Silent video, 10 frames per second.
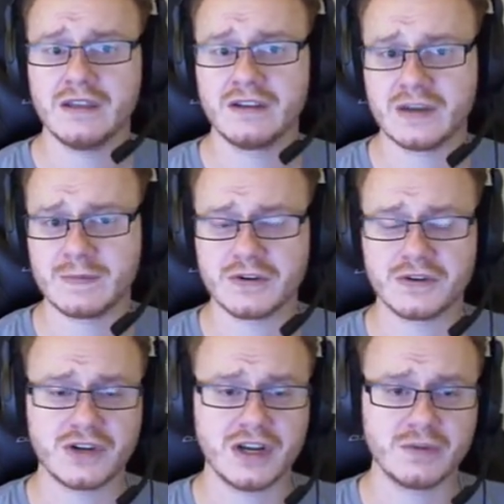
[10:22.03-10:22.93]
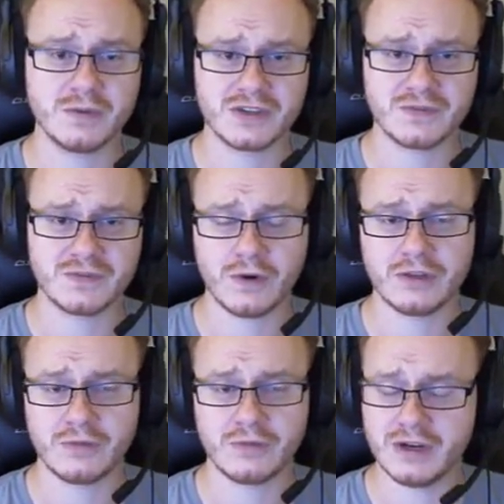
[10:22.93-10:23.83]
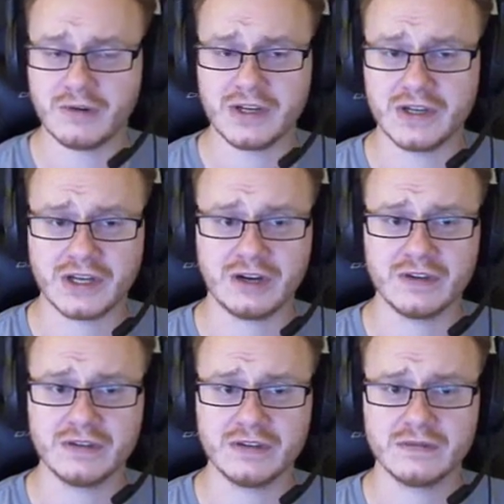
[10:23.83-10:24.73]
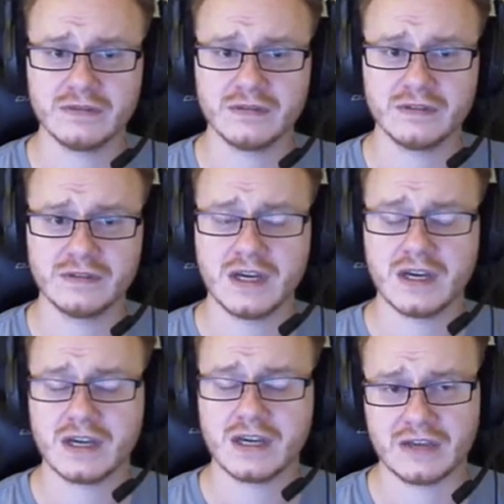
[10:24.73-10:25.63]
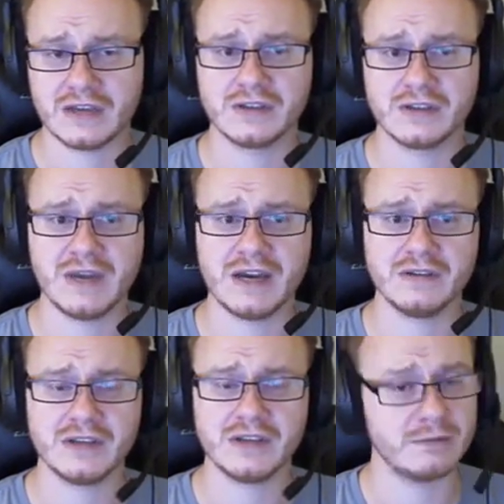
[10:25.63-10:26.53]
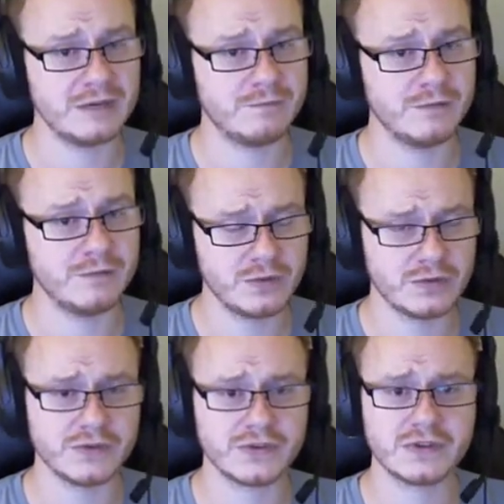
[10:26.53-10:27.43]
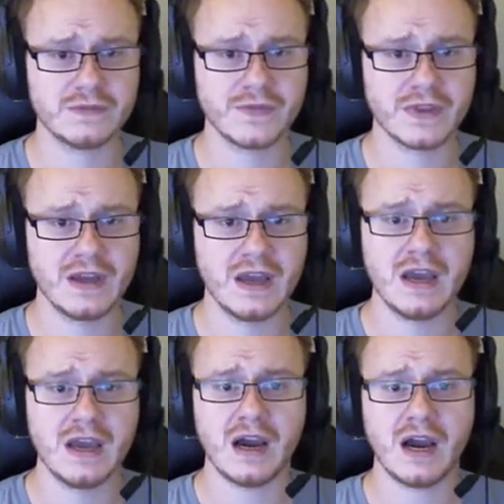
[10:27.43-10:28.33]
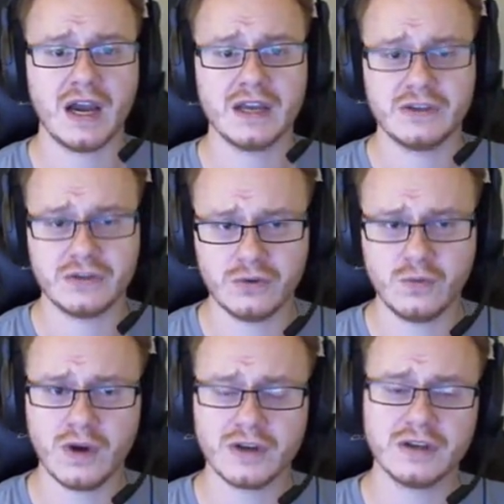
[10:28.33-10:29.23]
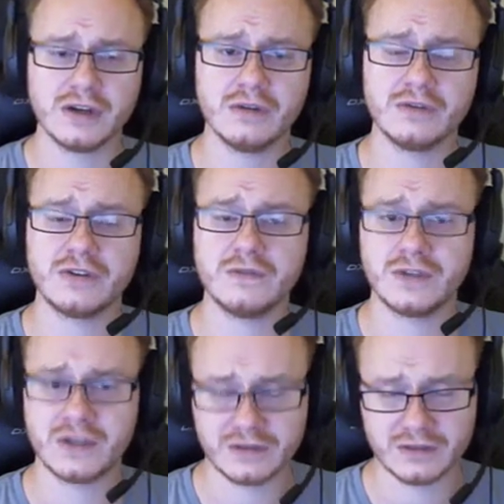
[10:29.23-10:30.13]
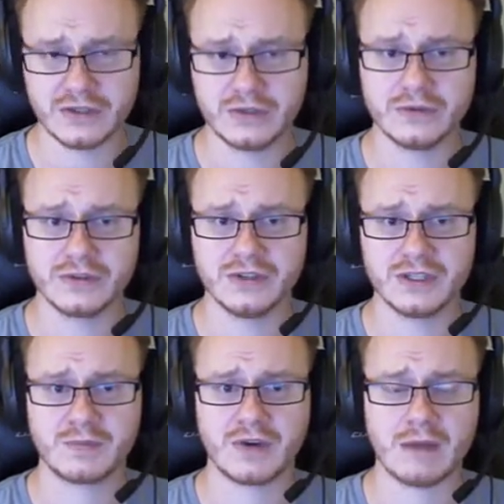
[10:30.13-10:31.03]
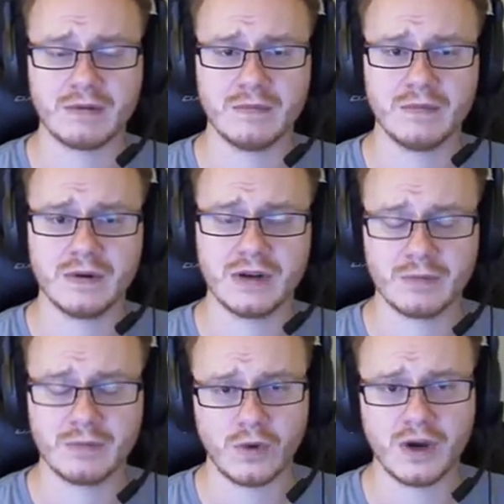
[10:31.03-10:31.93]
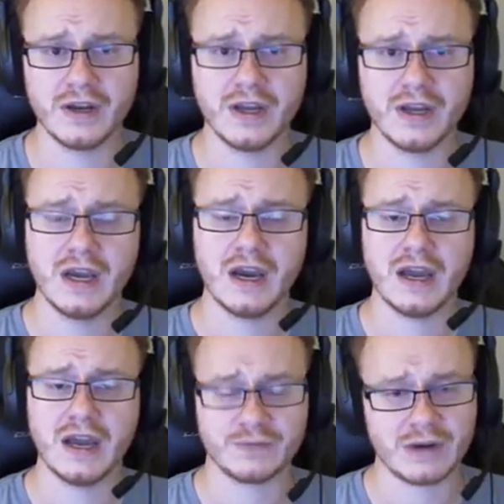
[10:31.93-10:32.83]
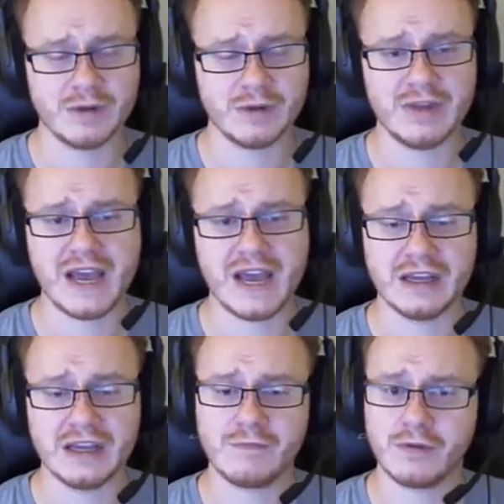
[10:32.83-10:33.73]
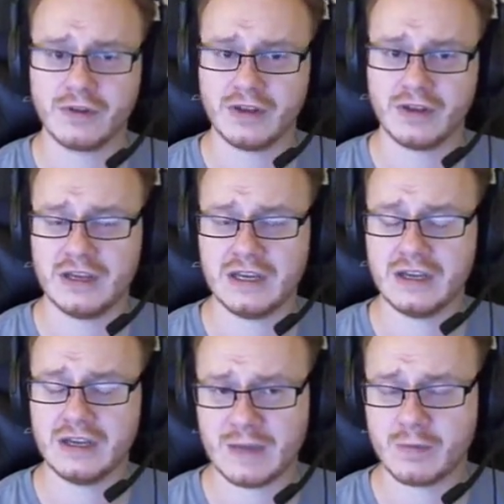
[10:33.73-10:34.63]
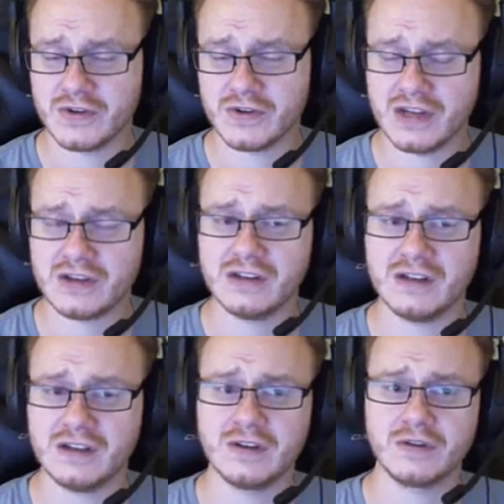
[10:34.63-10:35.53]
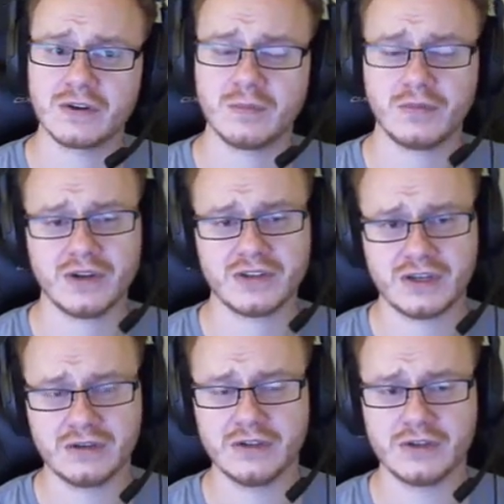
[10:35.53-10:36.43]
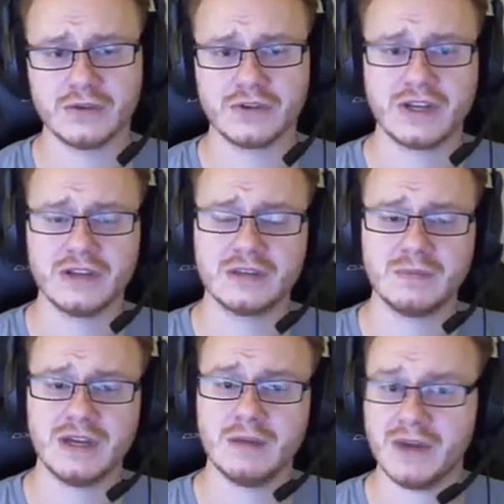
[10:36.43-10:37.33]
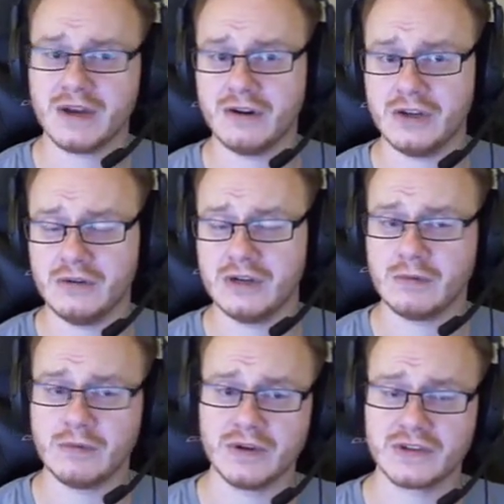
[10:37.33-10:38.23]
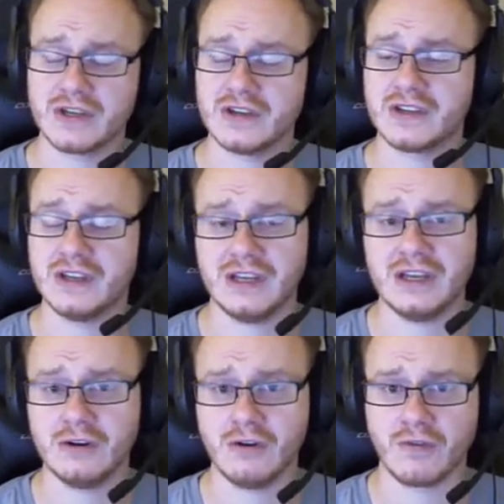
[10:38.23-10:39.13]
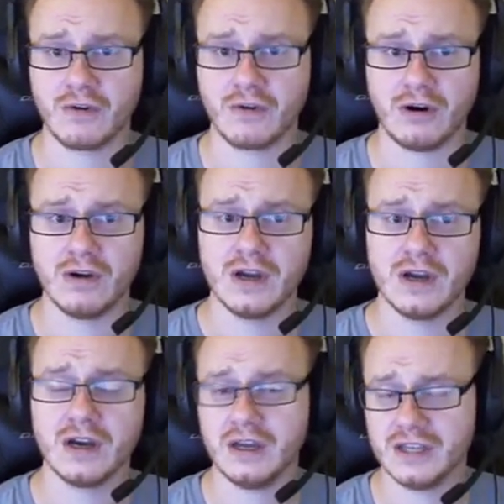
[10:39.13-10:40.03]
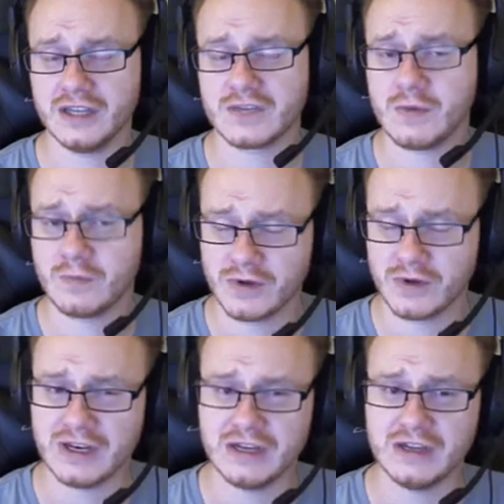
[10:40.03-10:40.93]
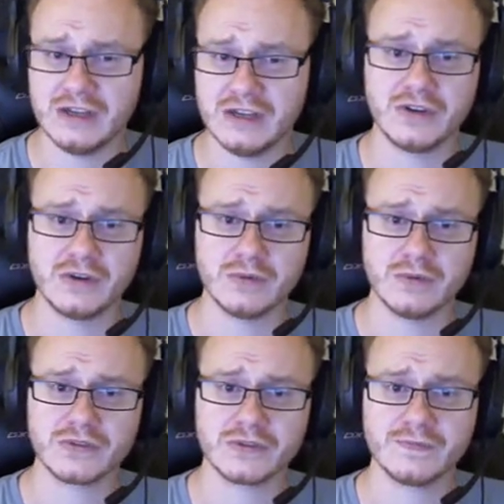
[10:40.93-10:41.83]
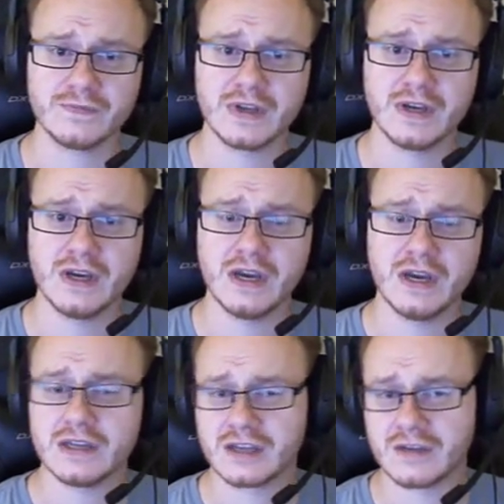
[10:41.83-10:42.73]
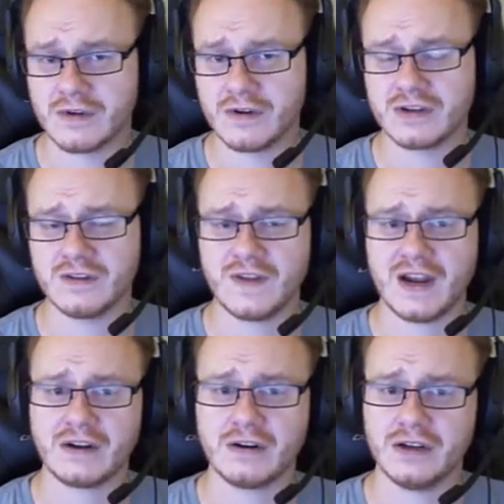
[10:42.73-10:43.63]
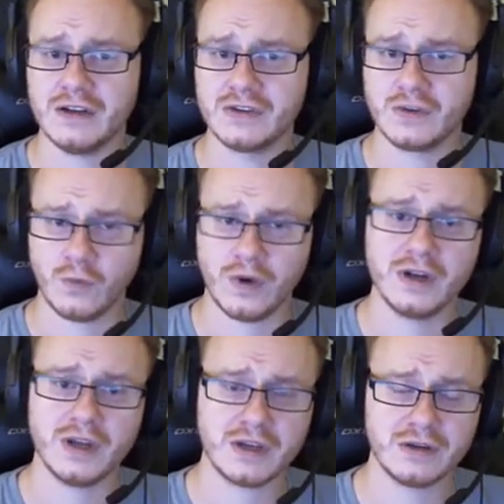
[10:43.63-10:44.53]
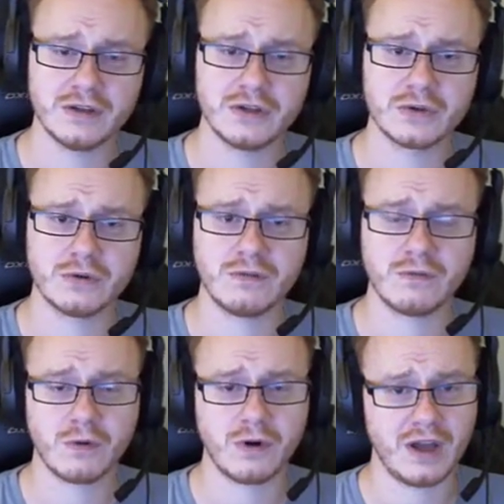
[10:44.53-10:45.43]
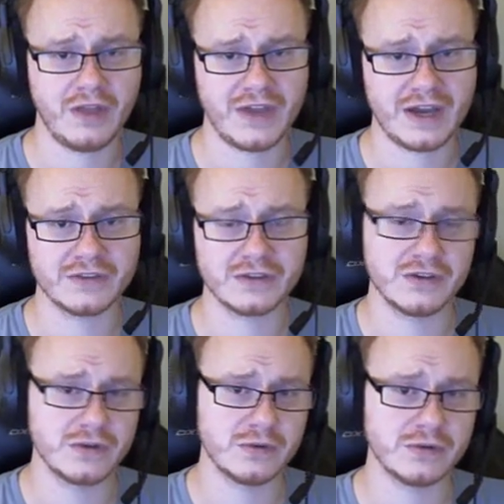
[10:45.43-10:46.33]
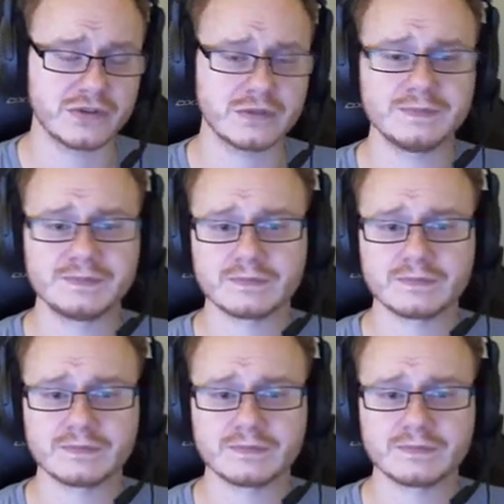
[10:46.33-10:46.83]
The temperature change was 43 degrees Kelvin. Cancel them out, and I'm left with joules. I do want to go to kilojoules in this problem. Number one, that's what I'm going to be adding up for the heat of vaporization in the future. Plus, kilojoules tends to be a better unit when we're discussing heat overall, unless we really need to use joules. The conversion factor is 1 kilojoule for 1,000 joules.